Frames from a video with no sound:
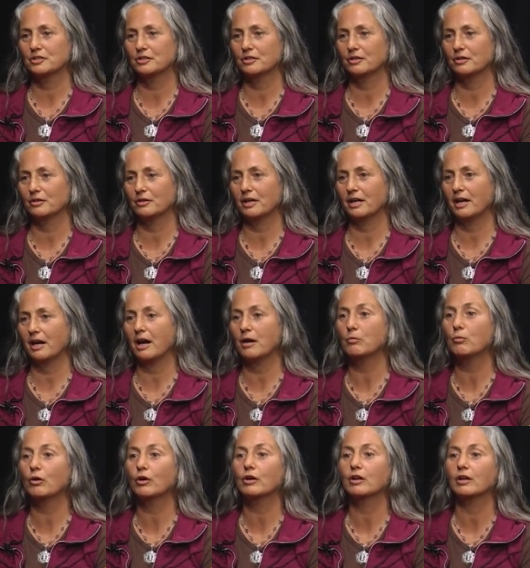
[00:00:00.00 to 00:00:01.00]
You know, I
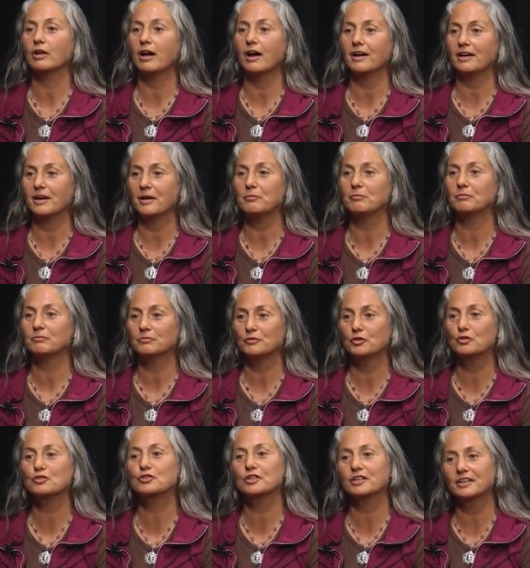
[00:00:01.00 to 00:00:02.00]
work a lot. I'm
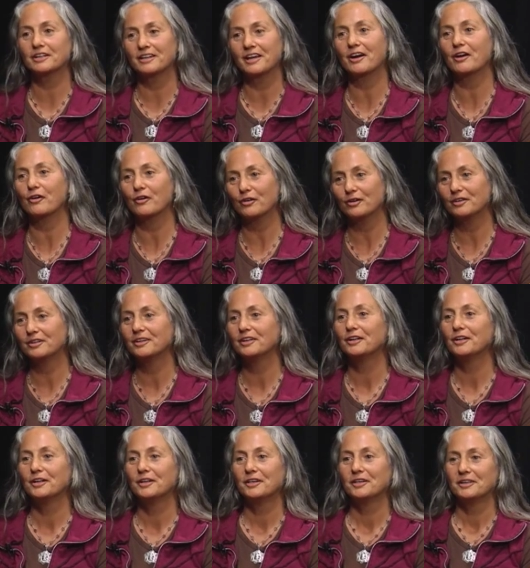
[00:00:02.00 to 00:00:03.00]
usually there
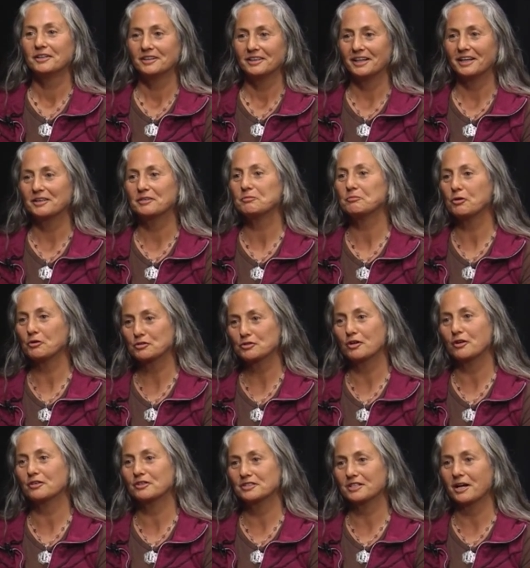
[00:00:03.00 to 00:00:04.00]
like most
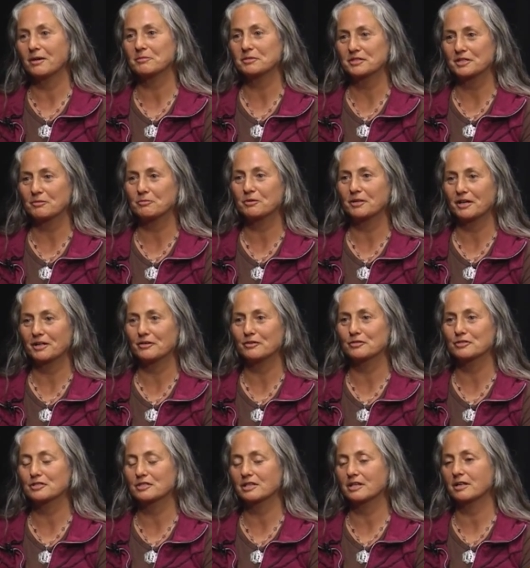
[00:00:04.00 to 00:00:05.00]
all the time, except when I don't
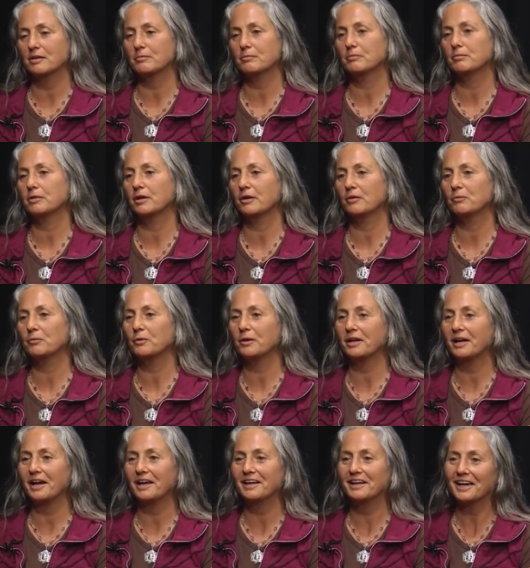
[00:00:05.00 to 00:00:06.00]
sleep. But when
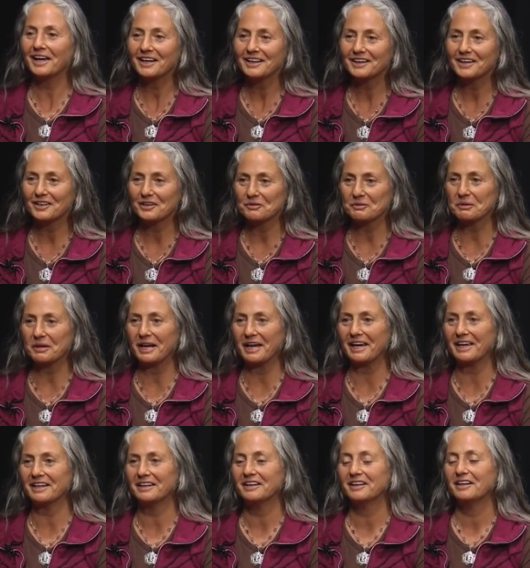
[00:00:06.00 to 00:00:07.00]
I can get
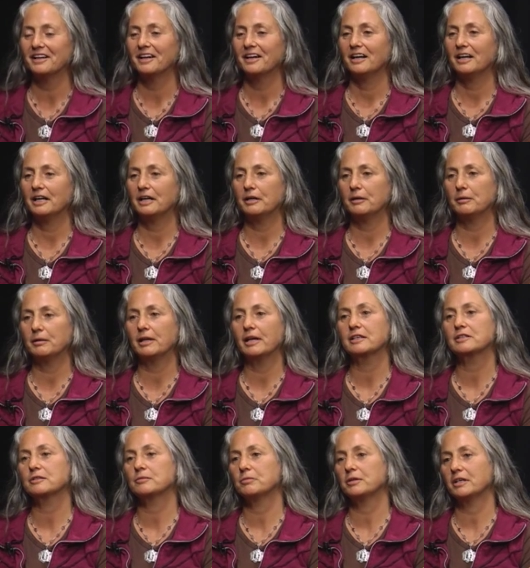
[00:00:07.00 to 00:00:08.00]
away, I
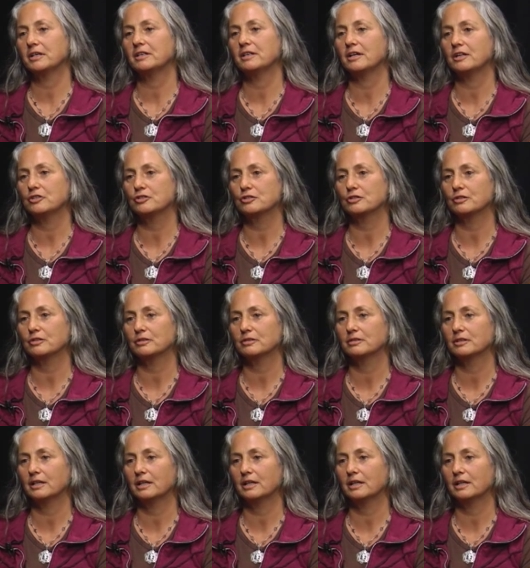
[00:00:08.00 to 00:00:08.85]
like to be in nature.